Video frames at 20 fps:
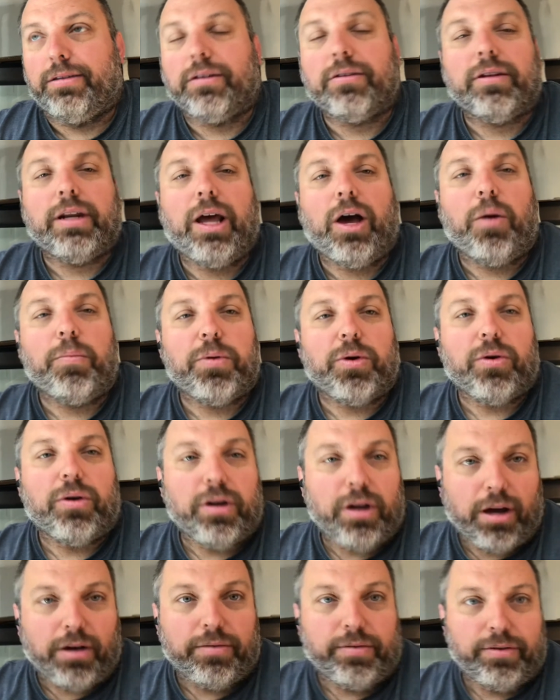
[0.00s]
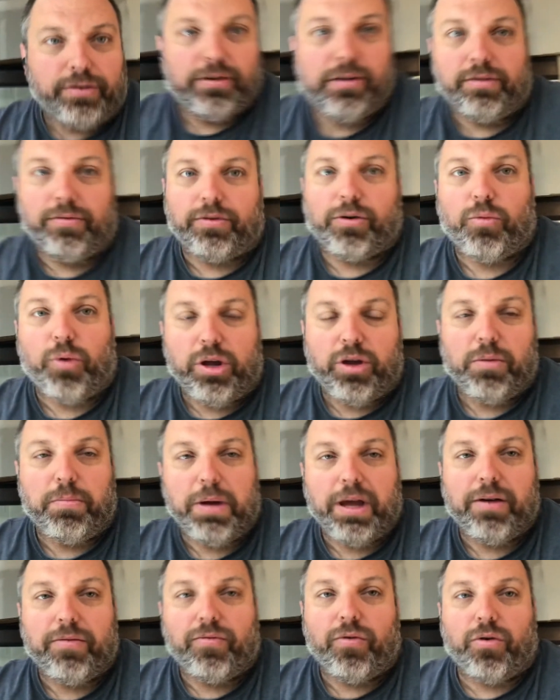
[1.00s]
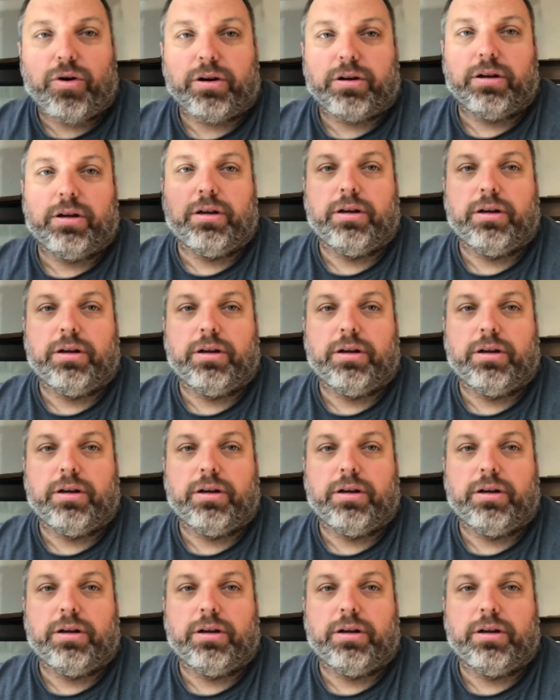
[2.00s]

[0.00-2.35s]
help you enough for what you pay for it.